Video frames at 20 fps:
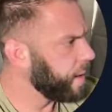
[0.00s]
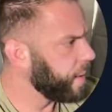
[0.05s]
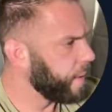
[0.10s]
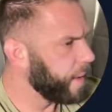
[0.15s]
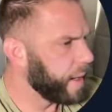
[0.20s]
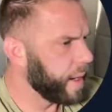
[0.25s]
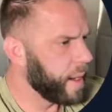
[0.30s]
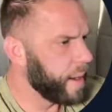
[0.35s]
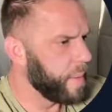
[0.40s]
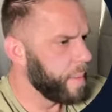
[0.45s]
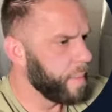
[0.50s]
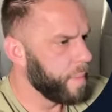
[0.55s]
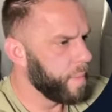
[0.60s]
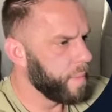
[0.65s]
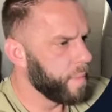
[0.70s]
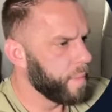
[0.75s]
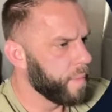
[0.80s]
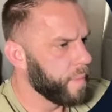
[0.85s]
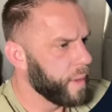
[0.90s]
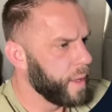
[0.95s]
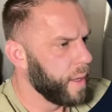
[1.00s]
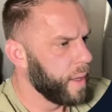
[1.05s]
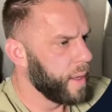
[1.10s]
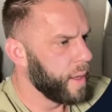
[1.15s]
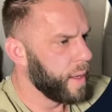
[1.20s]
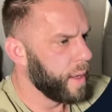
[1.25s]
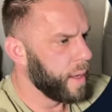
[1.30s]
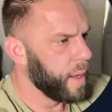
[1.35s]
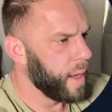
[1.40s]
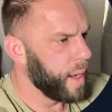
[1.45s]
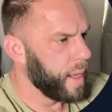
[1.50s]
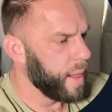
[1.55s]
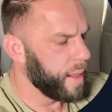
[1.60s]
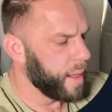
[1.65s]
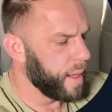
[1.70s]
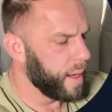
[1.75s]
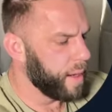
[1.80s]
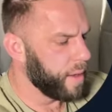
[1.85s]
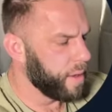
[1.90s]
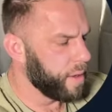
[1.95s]
There we go. And
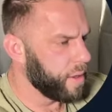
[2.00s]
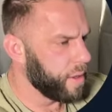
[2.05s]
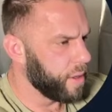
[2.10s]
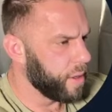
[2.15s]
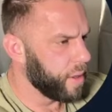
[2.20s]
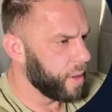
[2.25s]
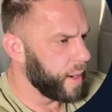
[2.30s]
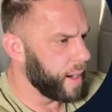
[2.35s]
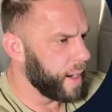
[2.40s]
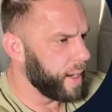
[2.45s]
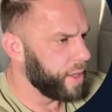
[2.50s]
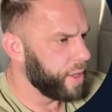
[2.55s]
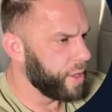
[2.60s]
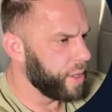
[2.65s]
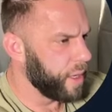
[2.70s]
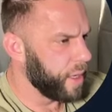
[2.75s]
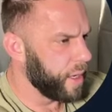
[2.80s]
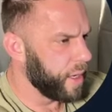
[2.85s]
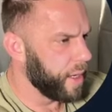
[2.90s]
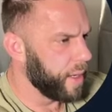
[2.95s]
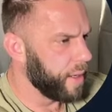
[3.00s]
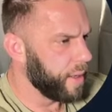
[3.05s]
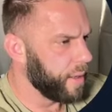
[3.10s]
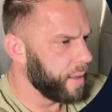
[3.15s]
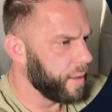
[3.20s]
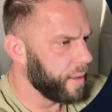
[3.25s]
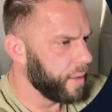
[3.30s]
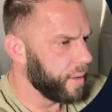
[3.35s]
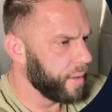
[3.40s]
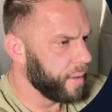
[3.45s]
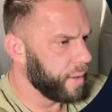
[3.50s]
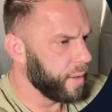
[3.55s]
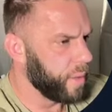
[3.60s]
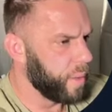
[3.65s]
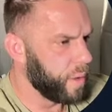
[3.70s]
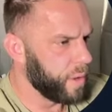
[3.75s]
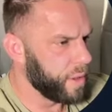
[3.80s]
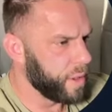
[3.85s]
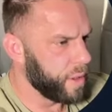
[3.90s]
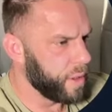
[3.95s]
then duration,
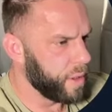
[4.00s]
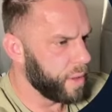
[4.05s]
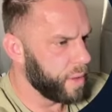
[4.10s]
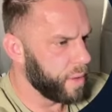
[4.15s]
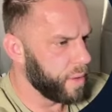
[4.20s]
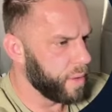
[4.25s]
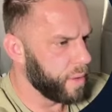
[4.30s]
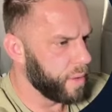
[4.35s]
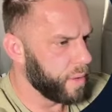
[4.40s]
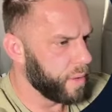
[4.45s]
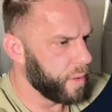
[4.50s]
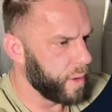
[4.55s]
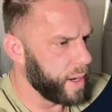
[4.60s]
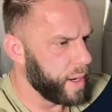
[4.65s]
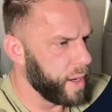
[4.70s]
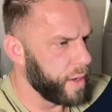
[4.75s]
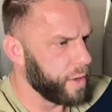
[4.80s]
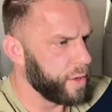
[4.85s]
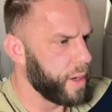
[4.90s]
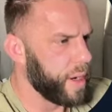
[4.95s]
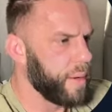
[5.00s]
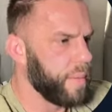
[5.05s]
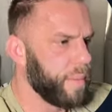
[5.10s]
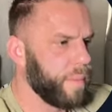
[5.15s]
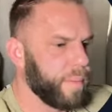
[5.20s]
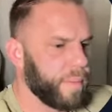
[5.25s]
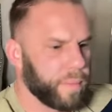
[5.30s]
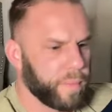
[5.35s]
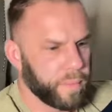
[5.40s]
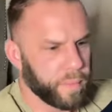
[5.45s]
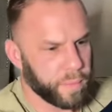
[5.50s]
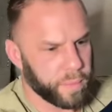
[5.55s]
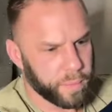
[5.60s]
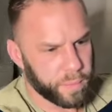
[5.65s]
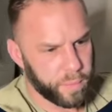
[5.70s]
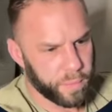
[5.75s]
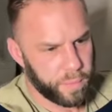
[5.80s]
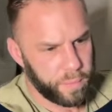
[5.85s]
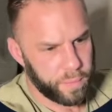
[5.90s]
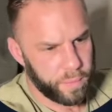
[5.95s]
we'll do 300.
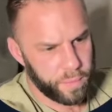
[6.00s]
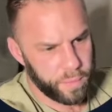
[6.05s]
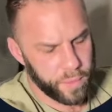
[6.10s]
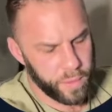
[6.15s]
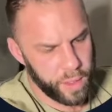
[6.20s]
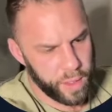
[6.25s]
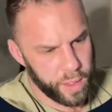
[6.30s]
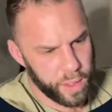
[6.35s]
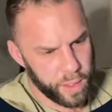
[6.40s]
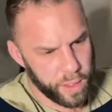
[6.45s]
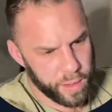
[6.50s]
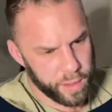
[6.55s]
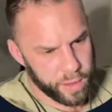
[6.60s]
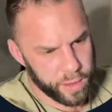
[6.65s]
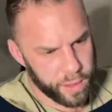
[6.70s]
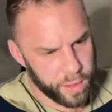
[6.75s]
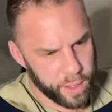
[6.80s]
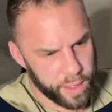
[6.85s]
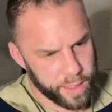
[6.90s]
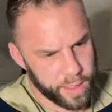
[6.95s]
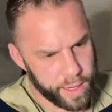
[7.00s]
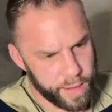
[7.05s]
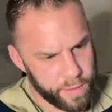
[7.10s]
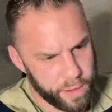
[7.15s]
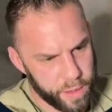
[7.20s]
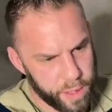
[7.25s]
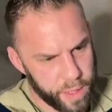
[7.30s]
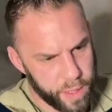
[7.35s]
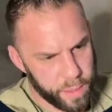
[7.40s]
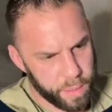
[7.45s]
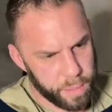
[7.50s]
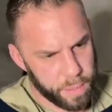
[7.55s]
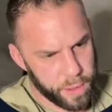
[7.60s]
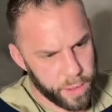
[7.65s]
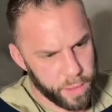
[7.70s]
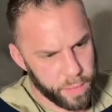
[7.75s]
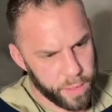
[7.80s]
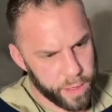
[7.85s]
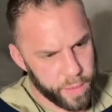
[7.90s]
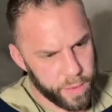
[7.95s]
So let's have a look.
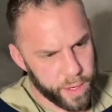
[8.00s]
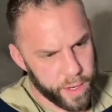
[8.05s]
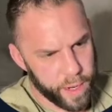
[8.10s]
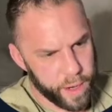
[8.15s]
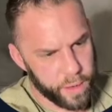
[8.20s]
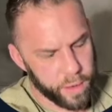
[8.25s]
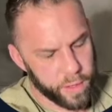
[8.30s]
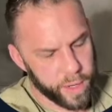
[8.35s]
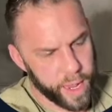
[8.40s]
Boom, there we go.